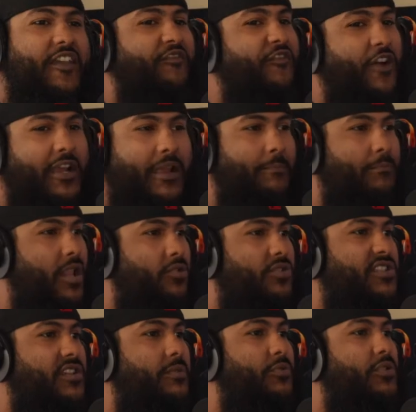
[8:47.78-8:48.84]
fucking
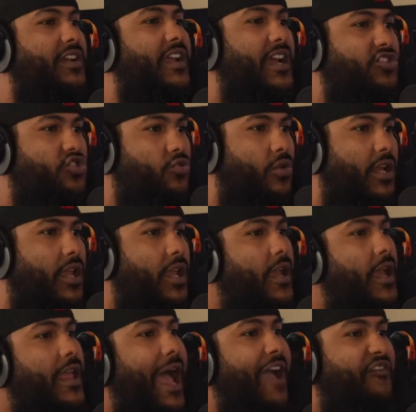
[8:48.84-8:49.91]
blows up, well, guess what?
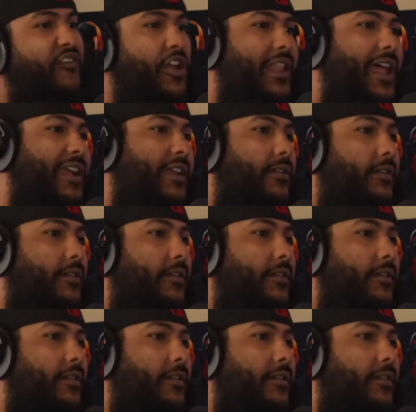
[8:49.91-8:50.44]
I feel like